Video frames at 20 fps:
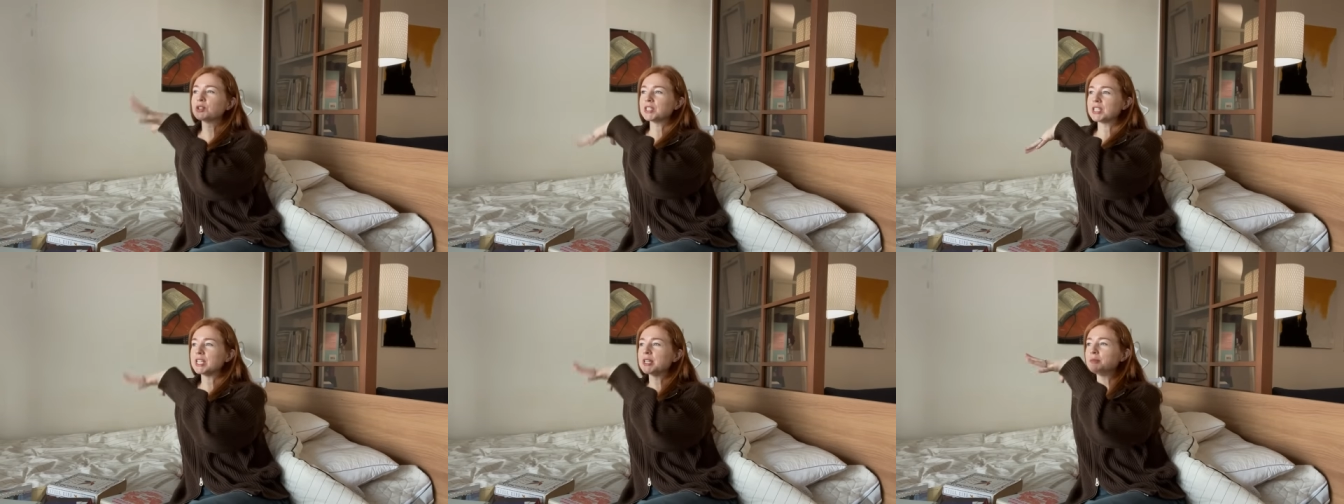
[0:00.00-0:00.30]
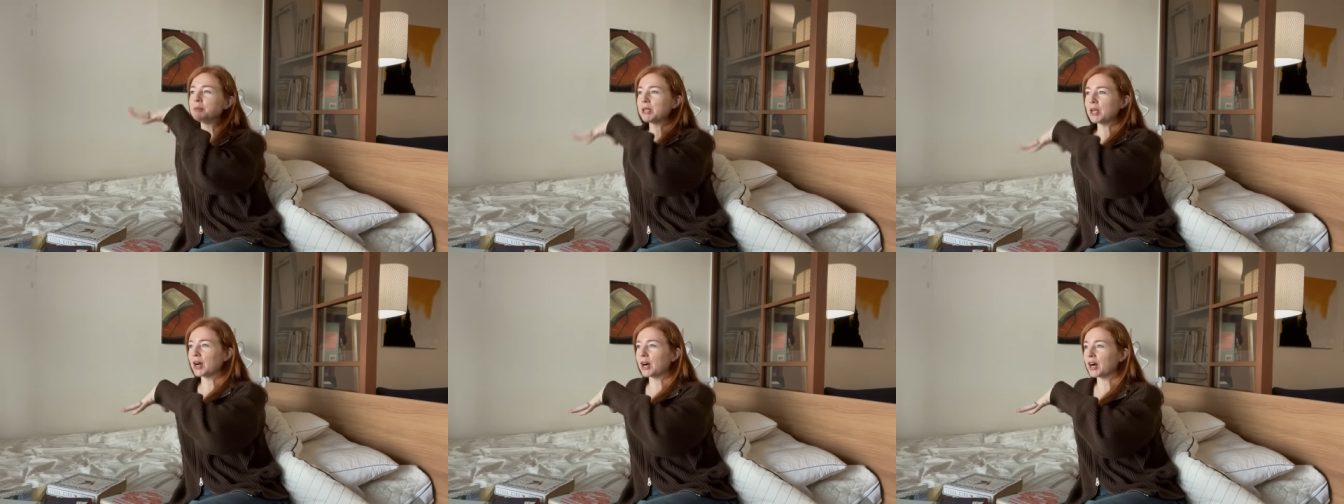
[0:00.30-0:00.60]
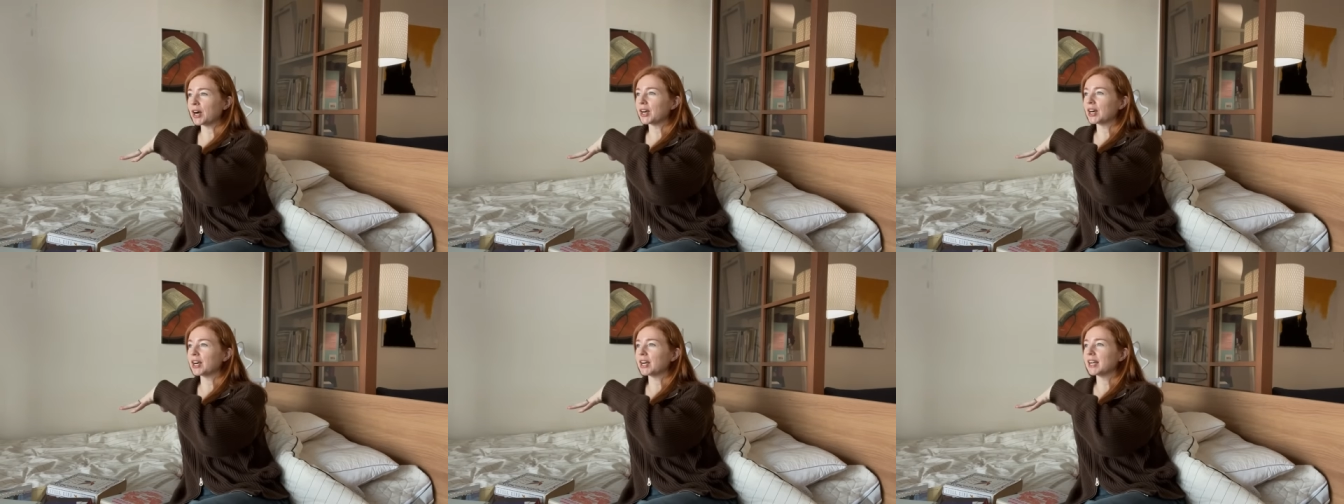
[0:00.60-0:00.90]

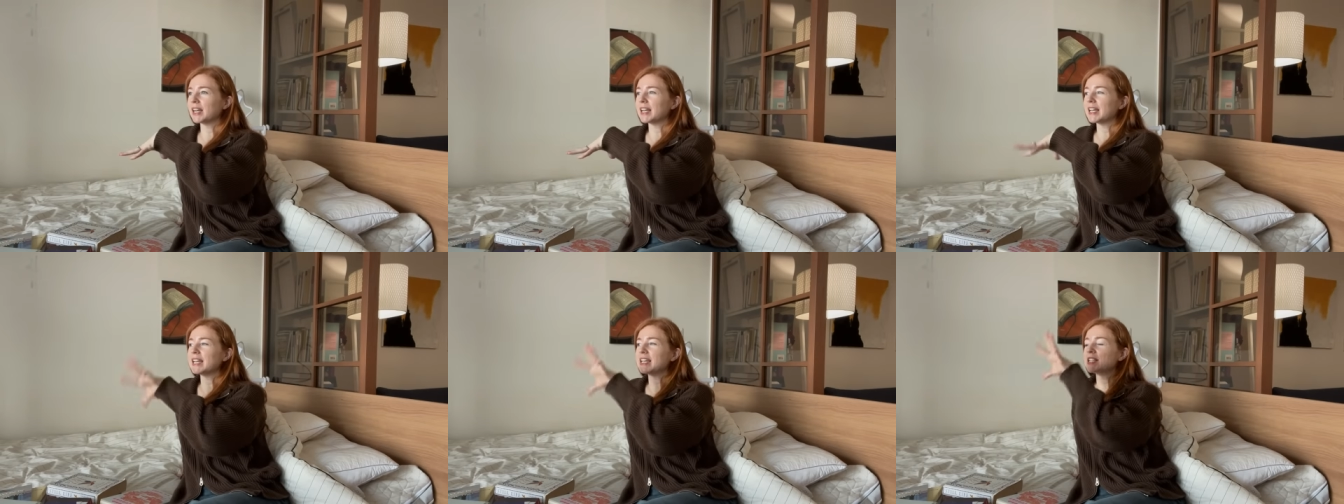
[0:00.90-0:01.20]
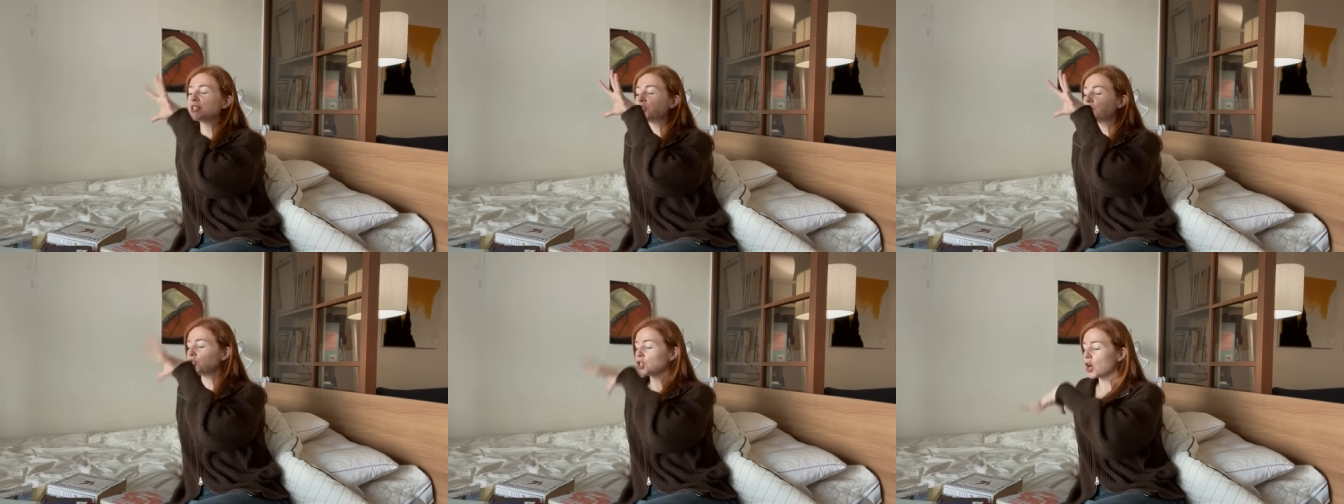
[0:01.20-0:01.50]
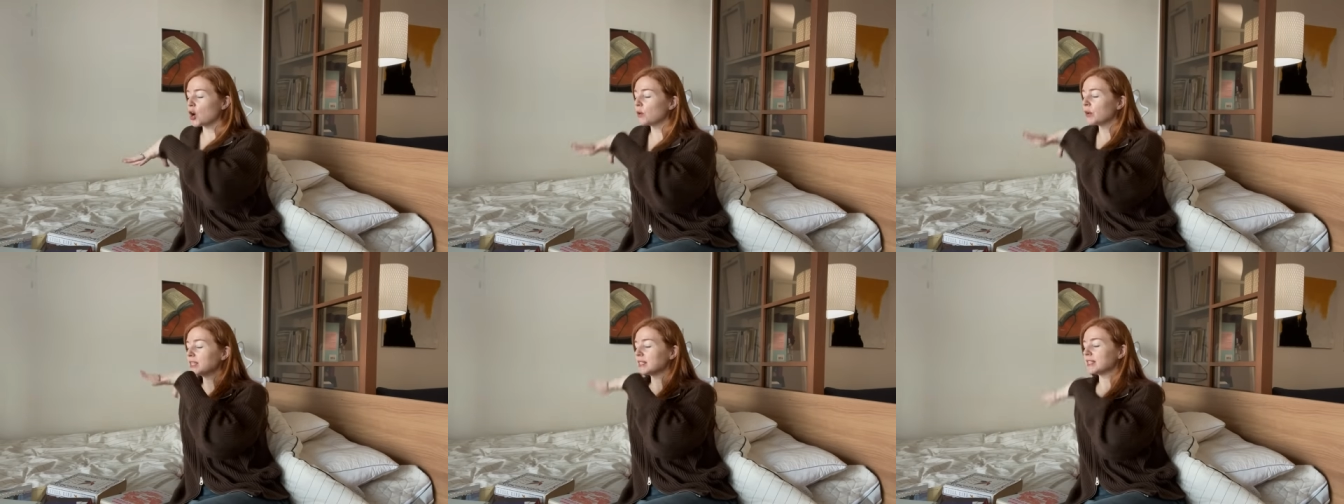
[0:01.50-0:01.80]
TBR is
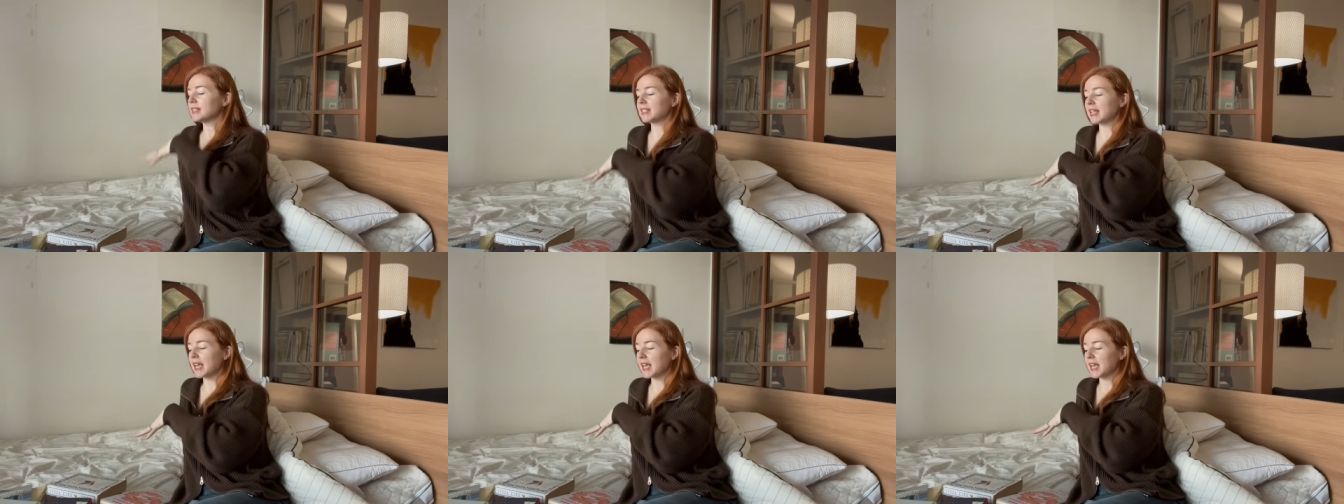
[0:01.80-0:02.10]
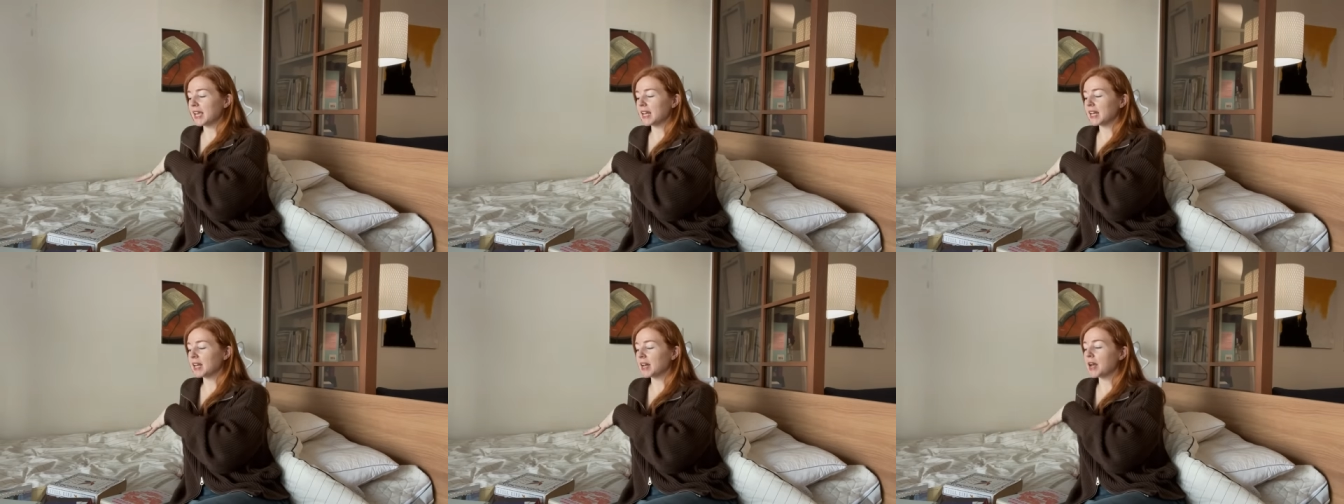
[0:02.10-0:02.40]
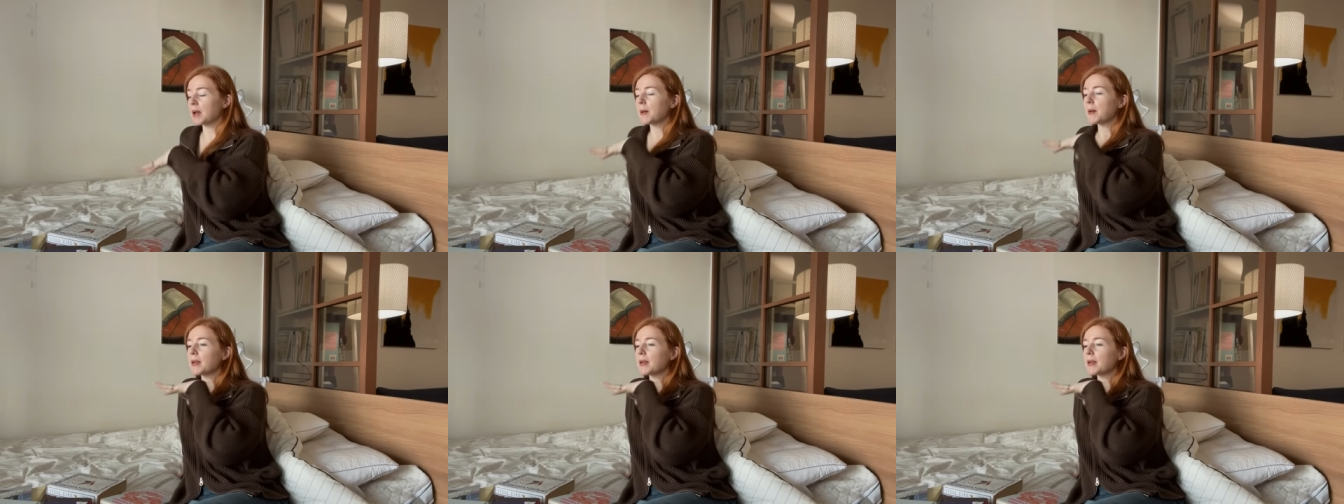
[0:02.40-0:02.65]
so insane.